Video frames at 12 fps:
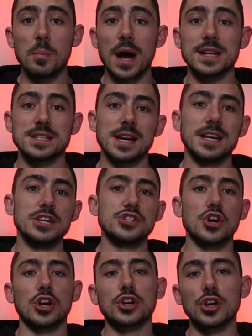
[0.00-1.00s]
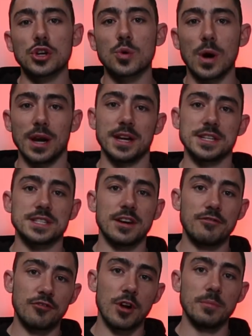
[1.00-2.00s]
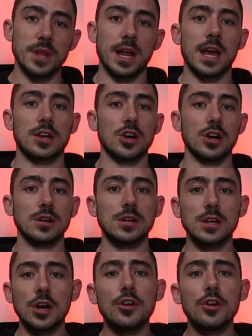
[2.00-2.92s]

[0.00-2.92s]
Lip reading: but at least you got good quality stuff from the get-go.